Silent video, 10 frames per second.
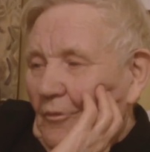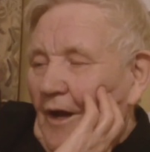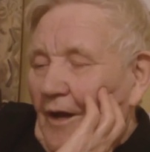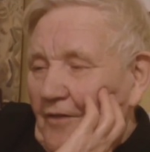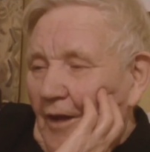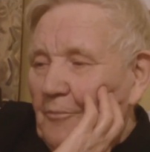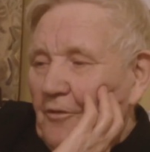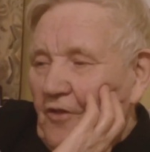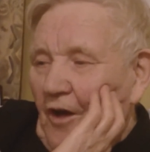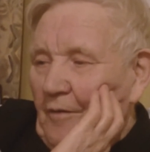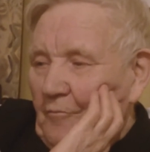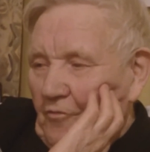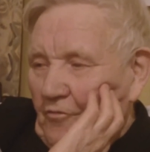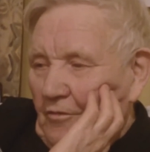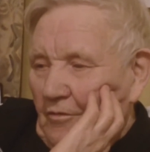we had happy
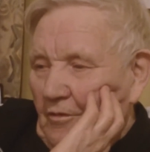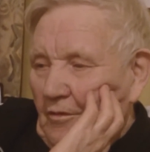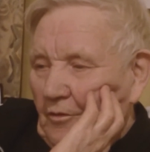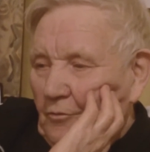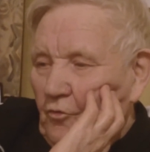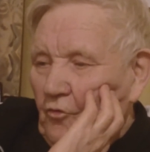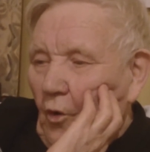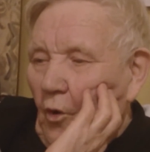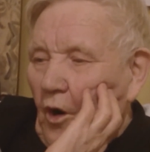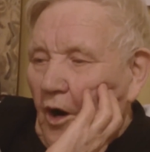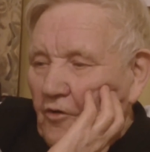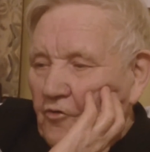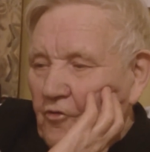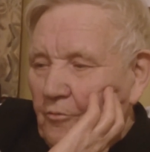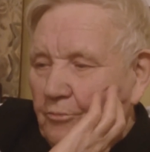times. There was no
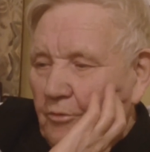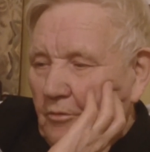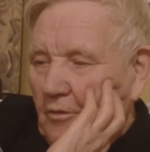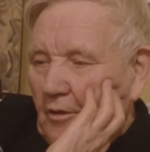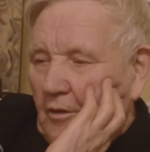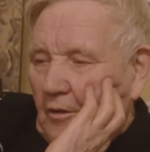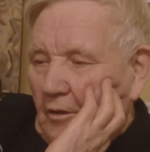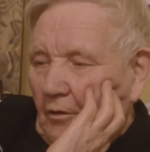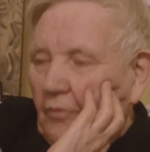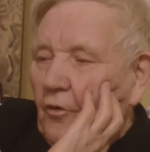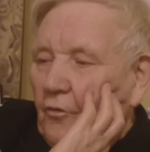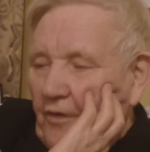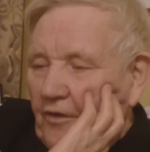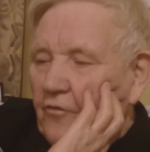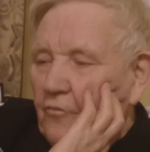hardship, although
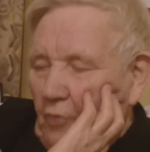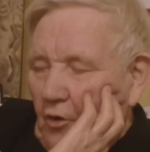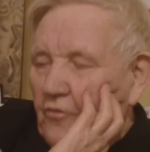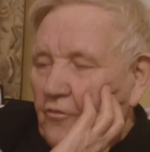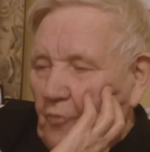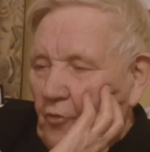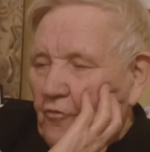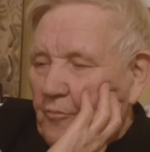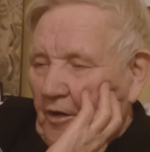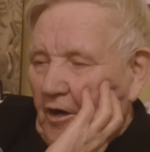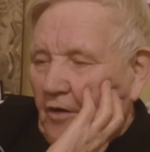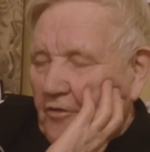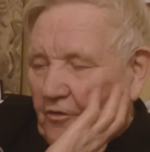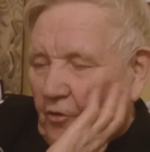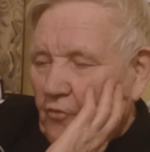things were supposed to be
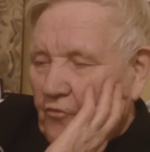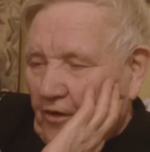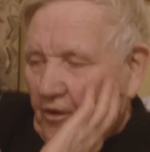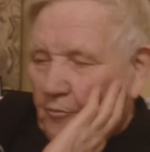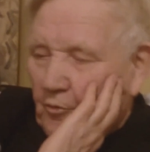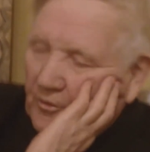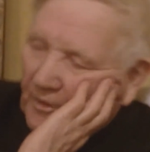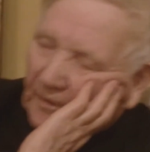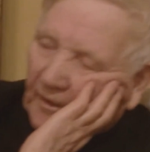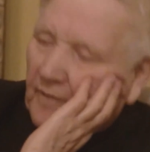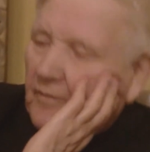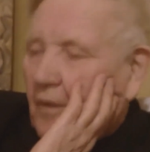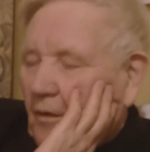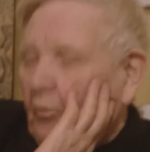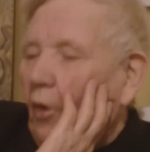hard in those days. But then
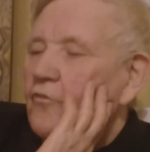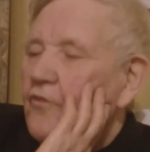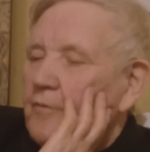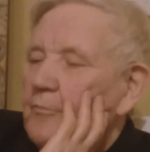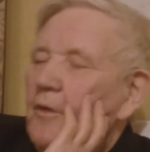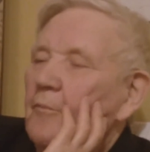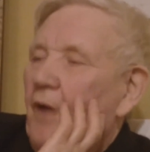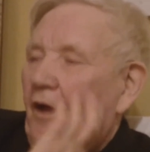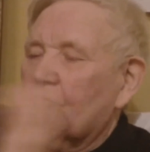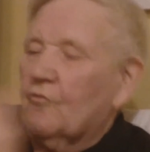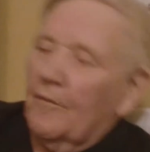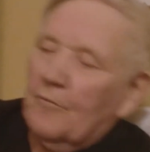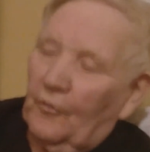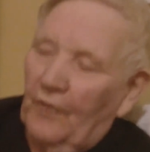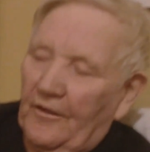again, most of the people had to
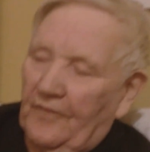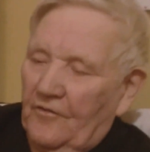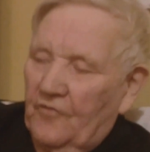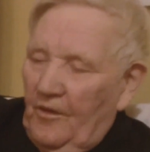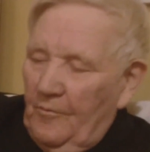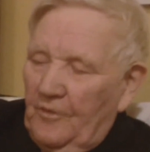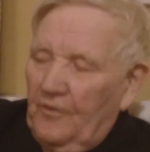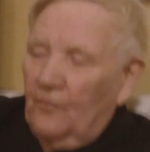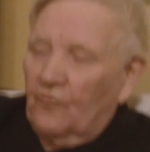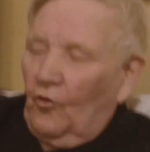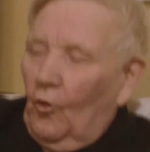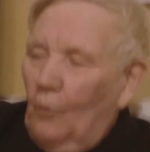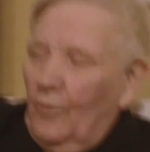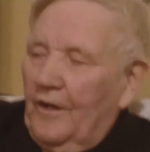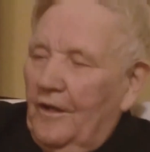emigrate that time, and they used to
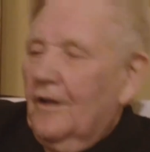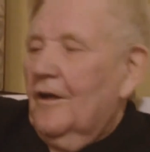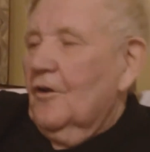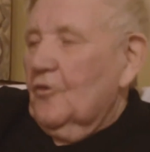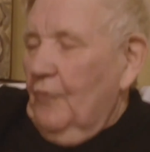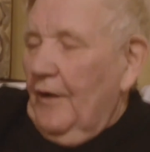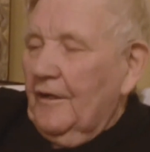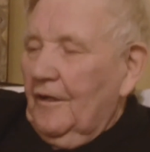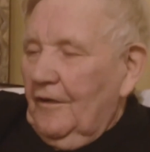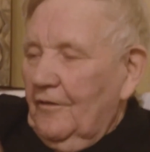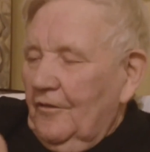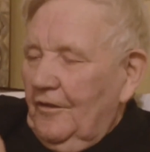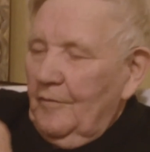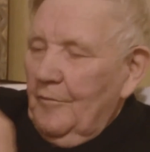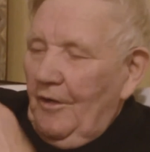go away to
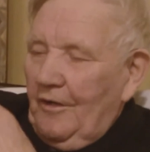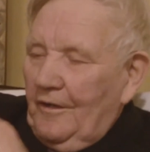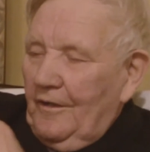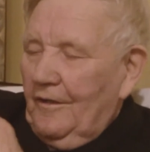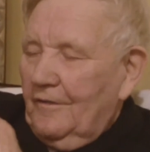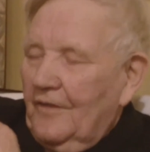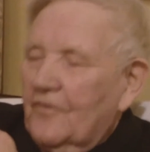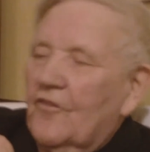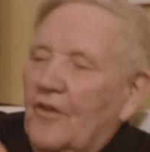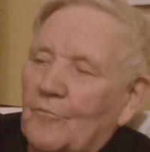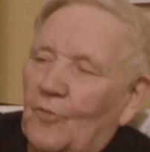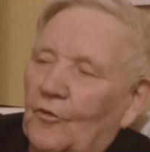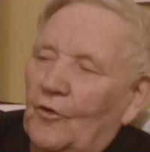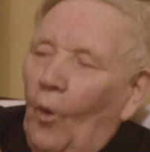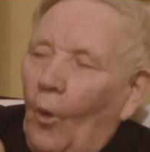England and America, and they'd send
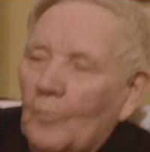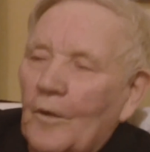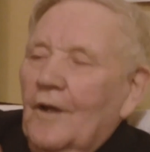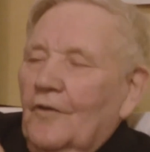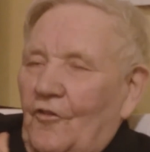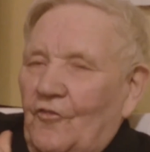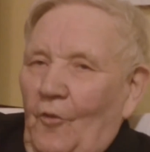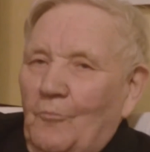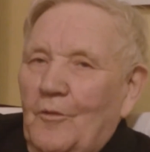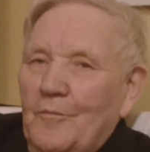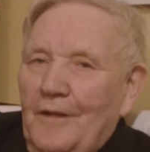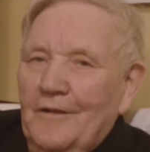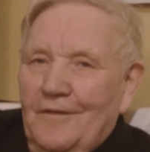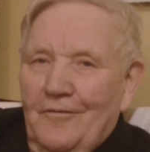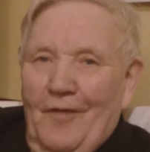money home to
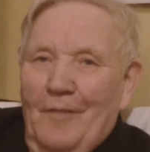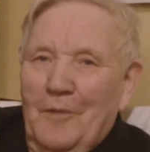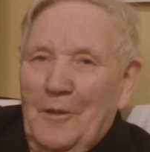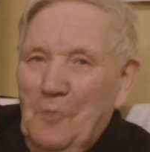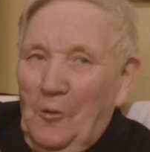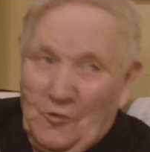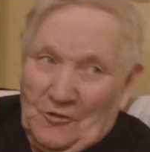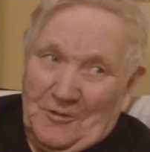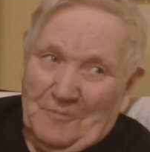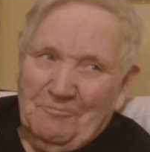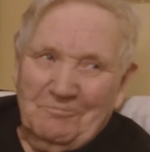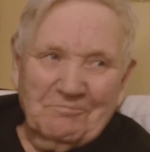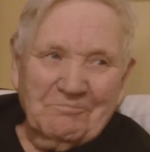supplement the family budget.